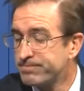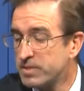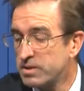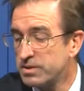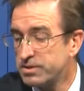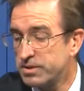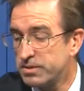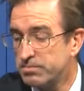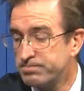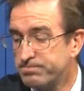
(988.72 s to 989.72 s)
Okay,
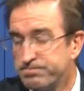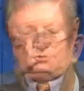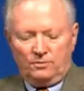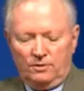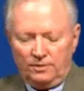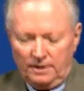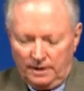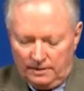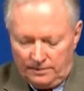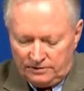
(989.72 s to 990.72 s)
coming back to you, Mr. Moody.
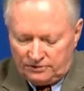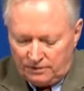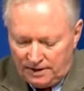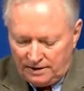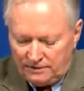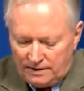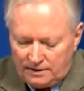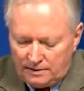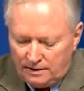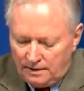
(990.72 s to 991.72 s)
Is there
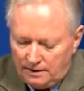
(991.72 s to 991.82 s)
anything